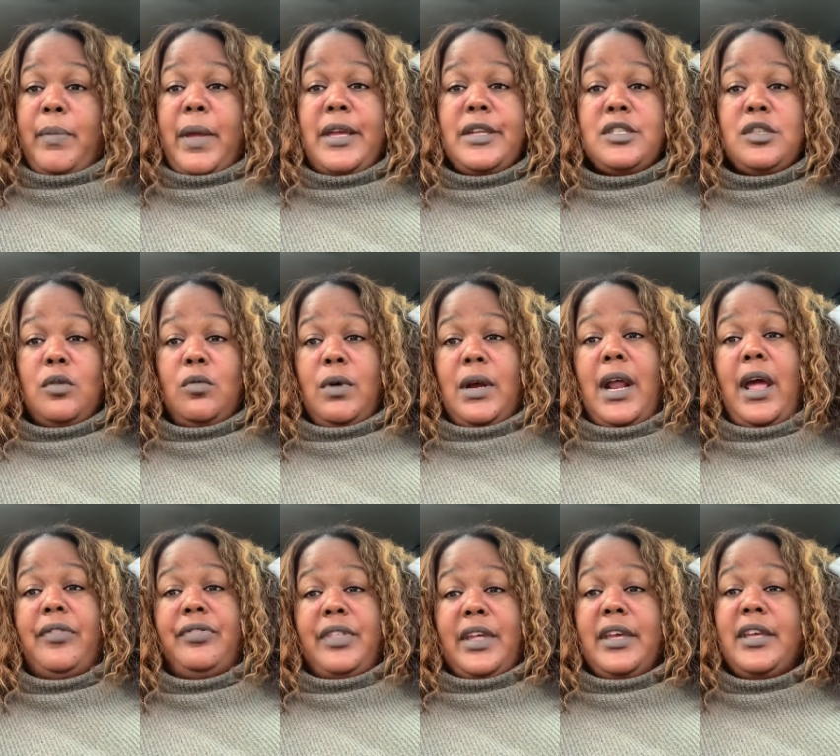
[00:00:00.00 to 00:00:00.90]
based on what
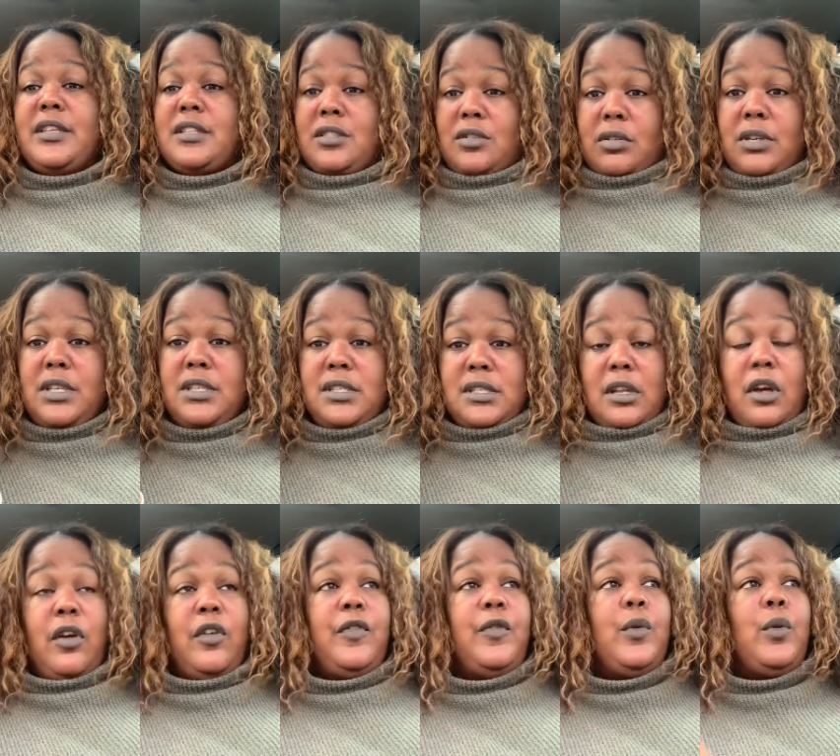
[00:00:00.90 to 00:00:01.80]
I think it's going to
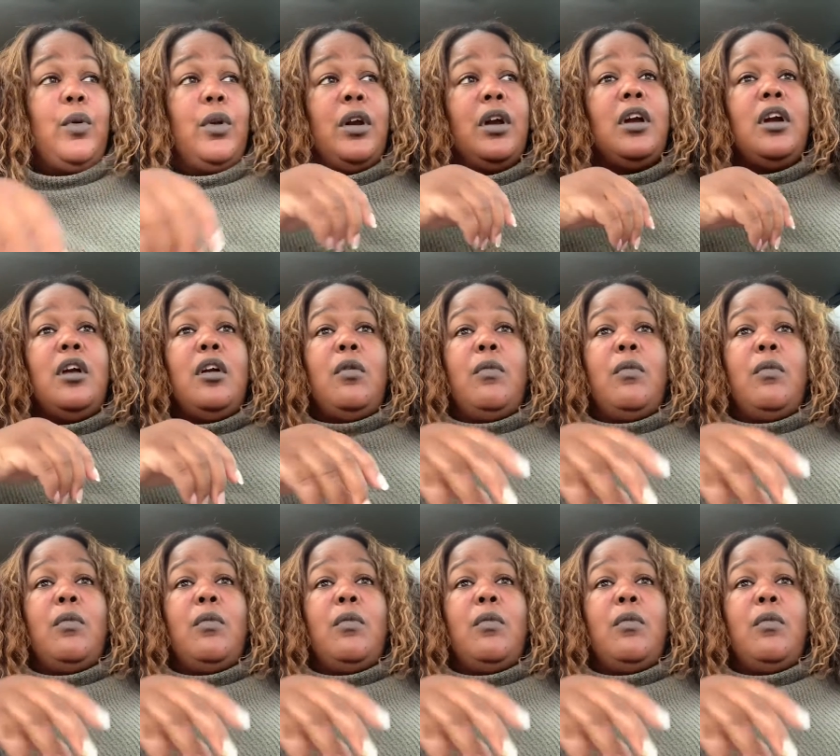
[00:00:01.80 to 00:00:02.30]
sell for.